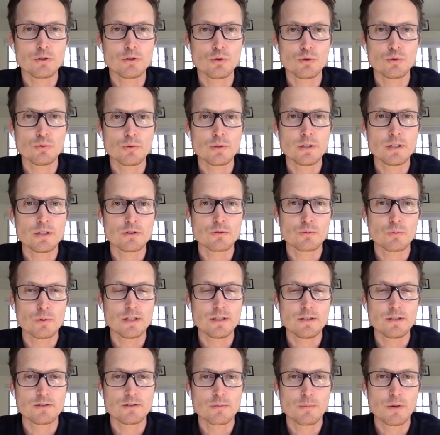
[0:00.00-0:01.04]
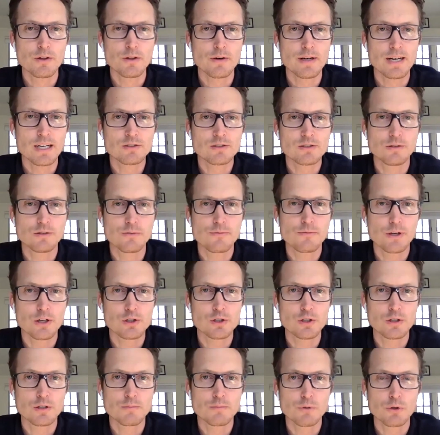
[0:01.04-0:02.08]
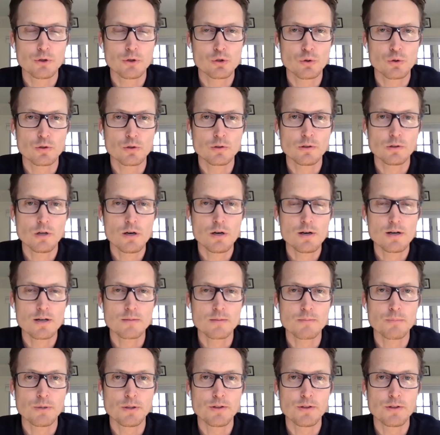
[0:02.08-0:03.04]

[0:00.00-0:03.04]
who has written some other excellent fiction, both short and long.